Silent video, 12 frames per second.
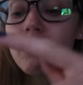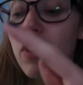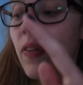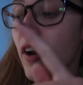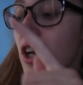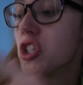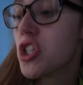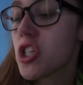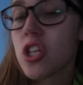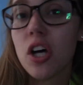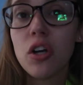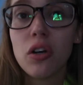and then I
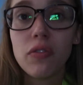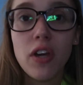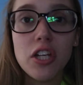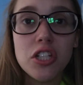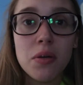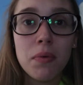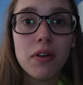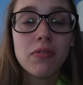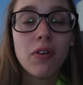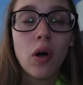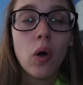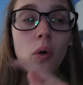just got a notification on my
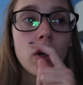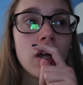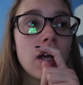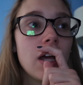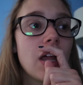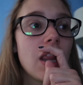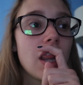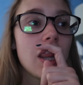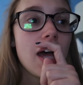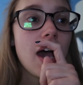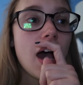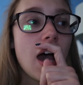phone
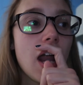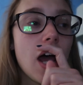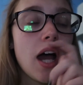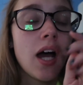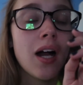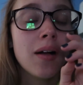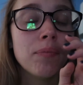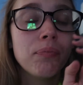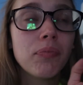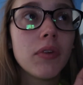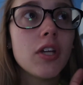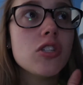that
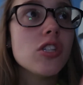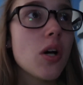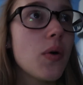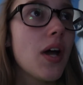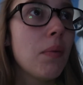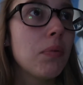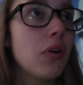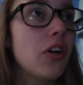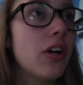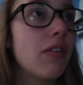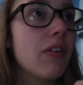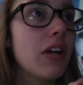um Zoe uploaded
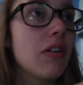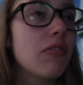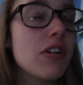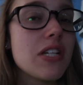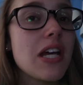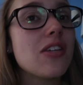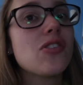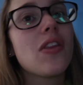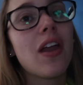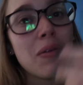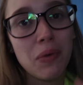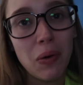her video for today, so
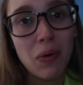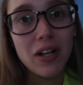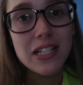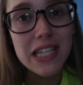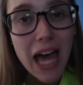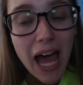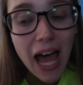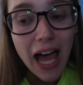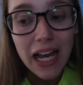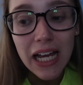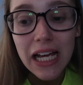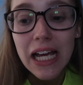then I'm gonna watch
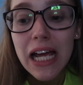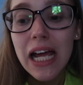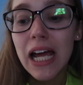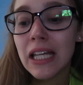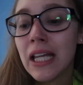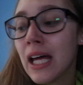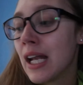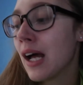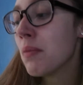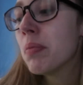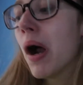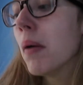that. And then
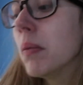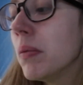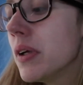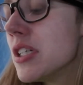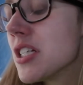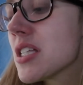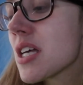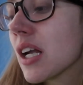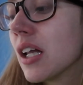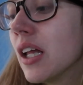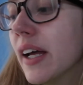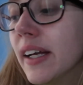I'm probably just
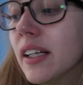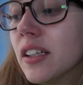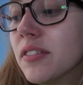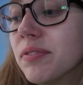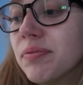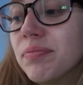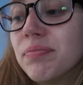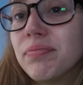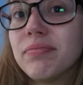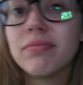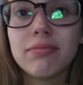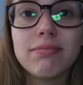gonna like
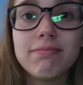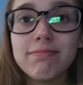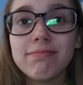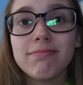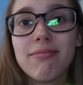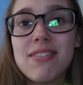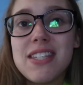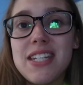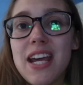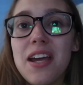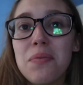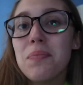
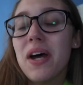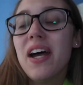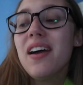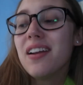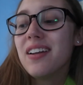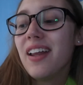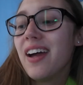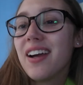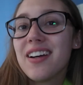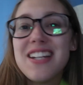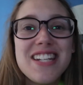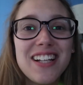stay in bed
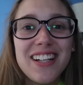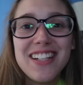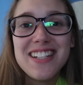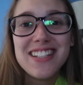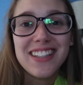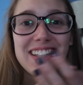like until I need to